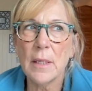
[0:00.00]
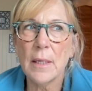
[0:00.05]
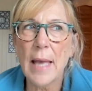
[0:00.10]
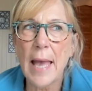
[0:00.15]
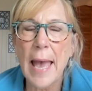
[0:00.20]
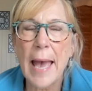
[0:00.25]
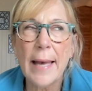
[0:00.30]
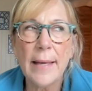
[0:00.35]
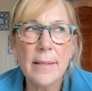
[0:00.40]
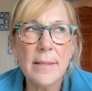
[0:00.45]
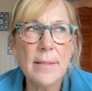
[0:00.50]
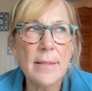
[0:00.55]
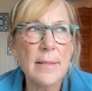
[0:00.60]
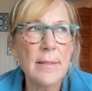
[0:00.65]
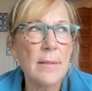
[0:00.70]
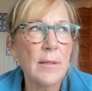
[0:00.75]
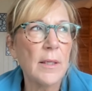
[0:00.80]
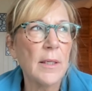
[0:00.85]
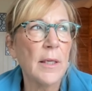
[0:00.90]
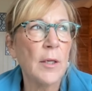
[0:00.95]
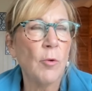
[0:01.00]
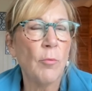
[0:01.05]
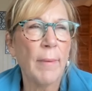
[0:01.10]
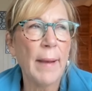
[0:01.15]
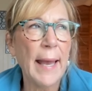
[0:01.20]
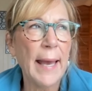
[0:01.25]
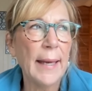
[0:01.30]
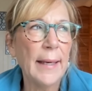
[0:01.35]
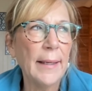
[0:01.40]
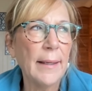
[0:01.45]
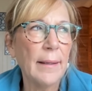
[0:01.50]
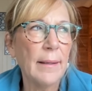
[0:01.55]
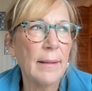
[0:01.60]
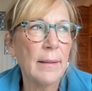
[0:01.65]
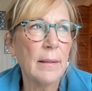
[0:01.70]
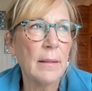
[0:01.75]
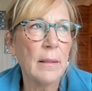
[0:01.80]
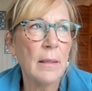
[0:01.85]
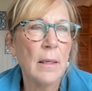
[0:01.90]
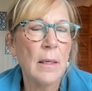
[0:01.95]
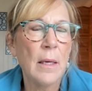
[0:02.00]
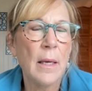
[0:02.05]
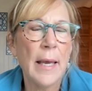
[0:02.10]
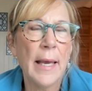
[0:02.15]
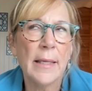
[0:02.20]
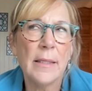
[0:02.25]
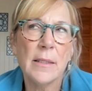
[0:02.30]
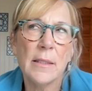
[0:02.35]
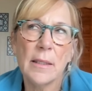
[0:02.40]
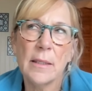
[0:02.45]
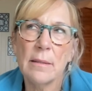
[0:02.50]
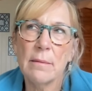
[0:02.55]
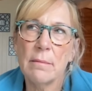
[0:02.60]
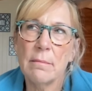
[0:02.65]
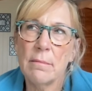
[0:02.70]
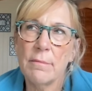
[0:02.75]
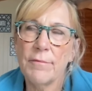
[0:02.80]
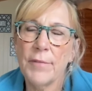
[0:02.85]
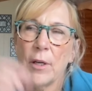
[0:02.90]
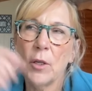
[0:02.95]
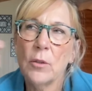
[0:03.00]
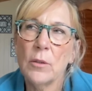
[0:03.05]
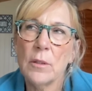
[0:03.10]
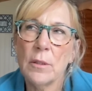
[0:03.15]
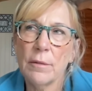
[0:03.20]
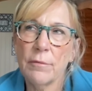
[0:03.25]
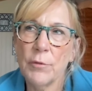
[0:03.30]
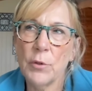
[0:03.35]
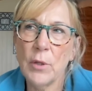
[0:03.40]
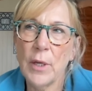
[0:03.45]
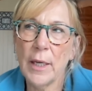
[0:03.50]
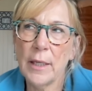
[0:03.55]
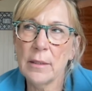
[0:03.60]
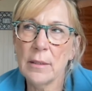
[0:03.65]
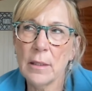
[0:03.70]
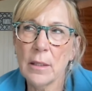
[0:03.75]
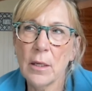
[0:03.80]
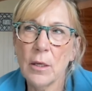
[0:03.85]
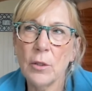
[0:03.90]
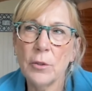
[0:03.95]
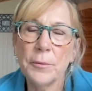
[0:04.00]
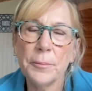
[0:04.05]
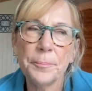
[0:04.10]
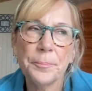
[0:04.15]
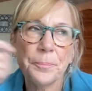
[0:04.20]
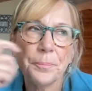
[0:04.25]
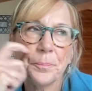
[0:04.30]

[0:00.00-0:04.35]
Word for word: as erratic as it felt a few days ago.